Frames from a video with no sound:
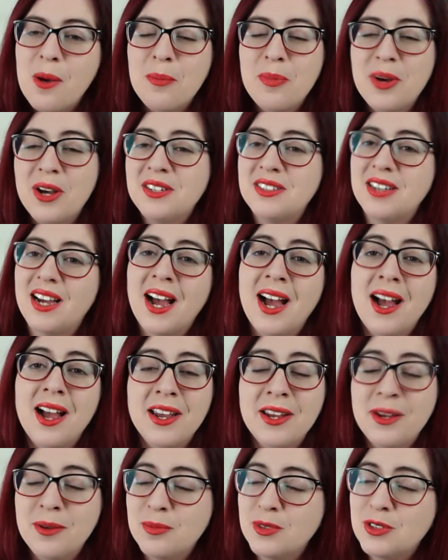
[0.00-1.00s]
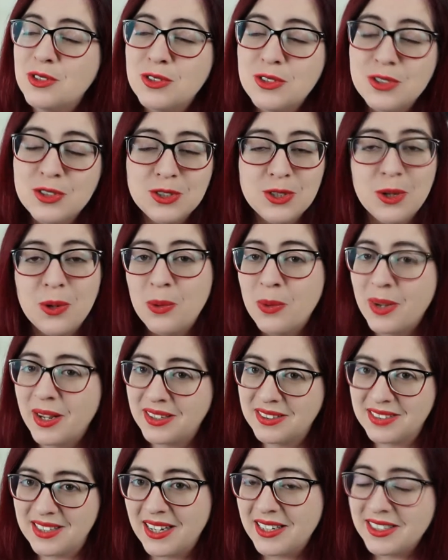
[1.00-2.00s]
but I am so
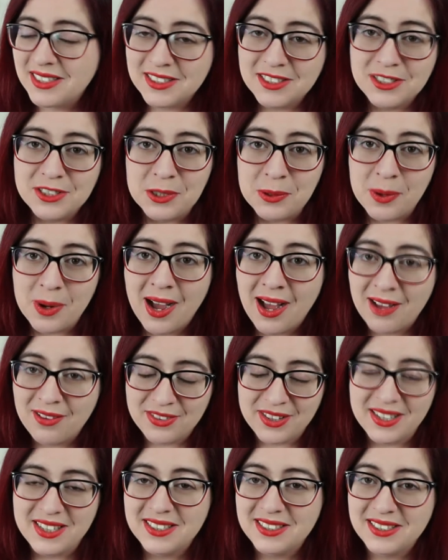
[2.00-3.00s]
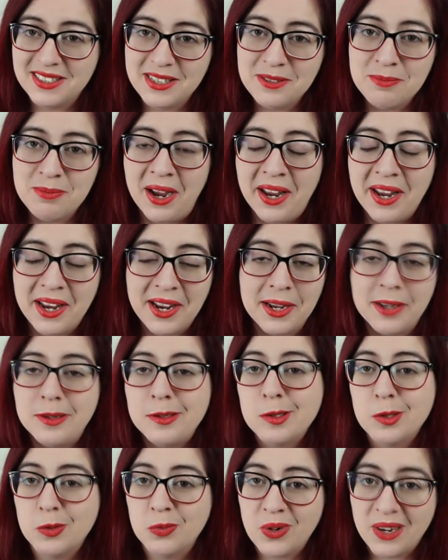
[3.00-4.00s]
excited to have this in my
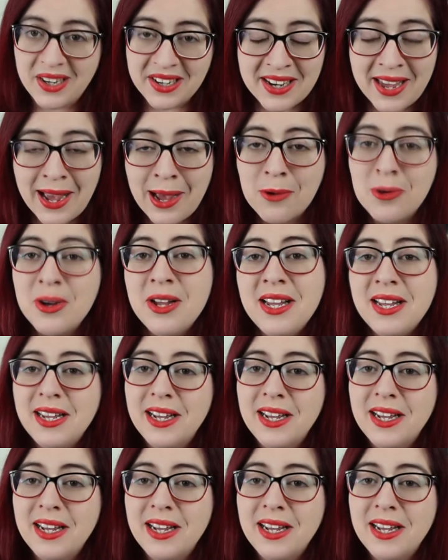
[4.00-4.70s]
hands right now.